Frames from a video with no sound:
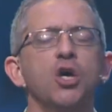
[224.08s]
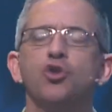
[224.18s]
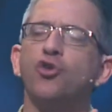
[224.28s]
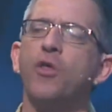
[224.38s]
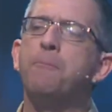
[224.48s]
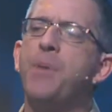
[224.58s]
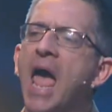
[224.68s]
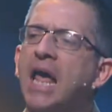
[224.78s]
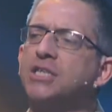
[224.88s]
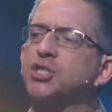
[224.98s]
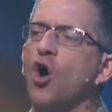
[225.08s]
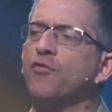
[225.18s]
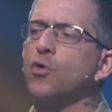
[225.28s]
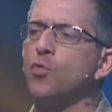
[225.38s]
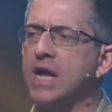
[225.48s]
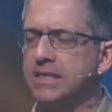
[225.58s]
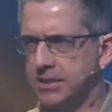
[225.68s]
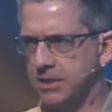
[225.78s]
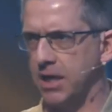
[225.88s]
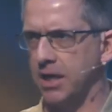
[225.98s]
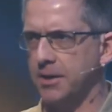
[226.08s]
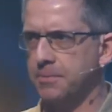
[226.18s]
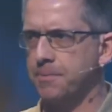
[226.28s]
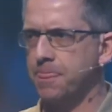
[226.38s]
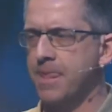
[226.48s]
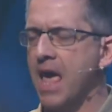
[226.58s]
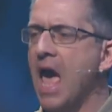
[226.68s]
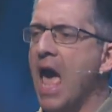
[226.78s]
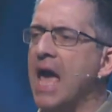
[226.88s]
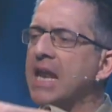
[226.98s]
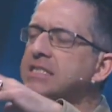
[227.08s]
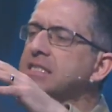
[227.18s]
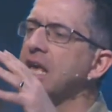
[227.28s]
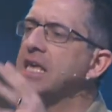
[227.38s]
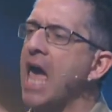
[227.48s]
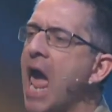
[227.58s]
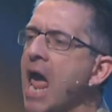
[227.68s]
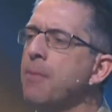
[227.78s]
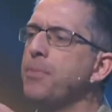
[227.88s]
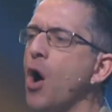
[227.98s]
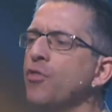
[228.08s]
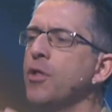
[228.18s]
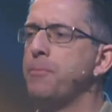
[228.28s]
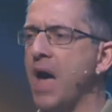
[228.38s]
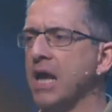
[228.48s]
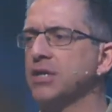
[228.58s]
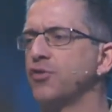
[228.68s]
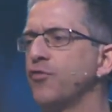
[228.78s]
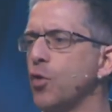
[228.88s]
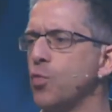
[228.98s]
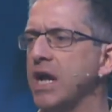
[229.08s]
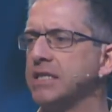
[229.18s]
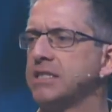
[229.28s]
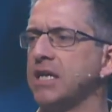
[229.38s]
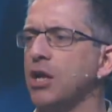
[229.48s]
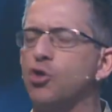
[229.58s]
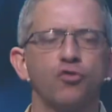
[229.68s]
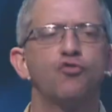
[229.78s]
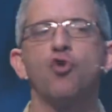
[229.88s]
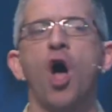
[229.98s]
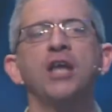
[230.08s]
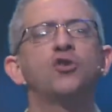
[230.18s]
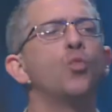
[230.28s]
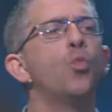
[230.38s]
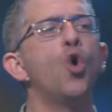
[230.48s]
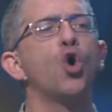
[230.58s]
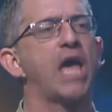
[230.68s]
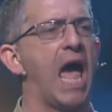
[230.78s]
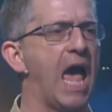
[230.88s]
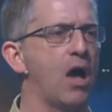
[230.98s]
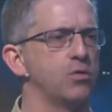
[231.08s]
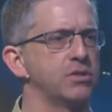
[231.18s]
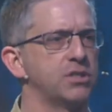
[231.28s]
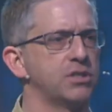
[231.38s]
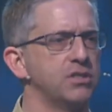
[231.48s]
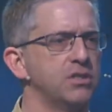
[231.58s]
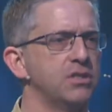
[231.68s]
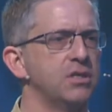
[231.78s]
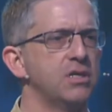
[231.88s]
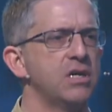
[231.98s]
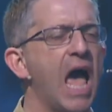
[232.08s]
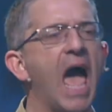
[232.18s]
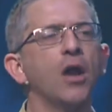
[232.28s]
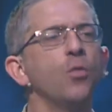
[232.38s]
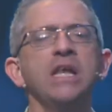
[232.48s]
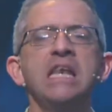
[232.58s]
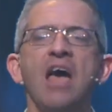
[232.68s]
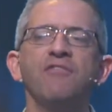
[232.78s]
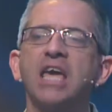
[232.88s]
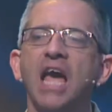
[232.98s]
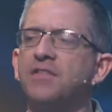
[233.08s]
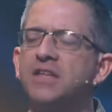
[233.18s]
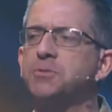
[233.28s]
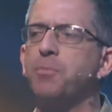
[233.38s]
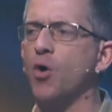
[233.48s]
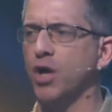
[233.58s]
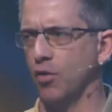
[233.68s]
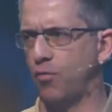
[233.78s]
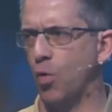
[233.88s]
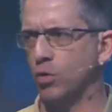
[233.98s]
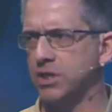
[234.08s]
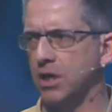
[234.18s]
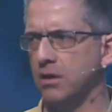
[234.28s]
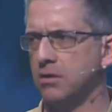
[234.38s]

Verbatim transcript: to the banks of the Red Sea. And as they camp on the banks of the Red Sea, just trying to work out how do we navigate this body of water?